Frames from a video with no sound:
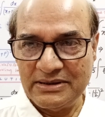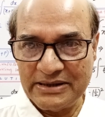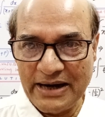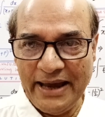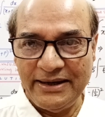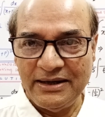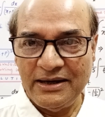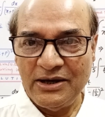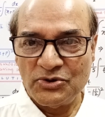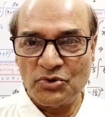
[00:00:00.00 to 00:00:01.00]
try
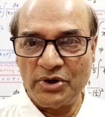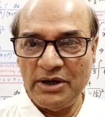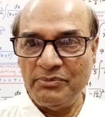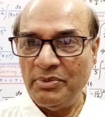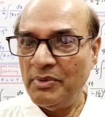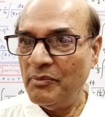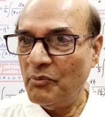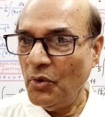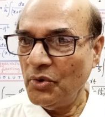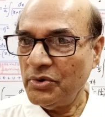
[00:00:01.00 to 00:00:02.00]
to give
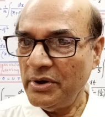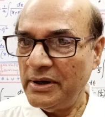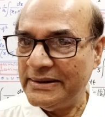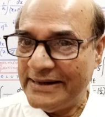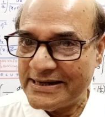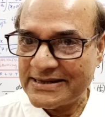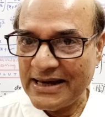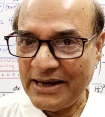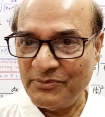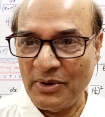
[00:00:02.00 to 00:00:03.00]
more this
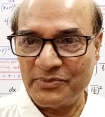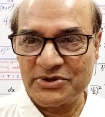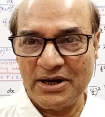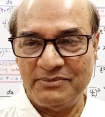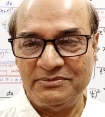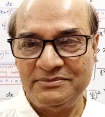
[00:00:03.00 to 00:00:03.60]
type of sum.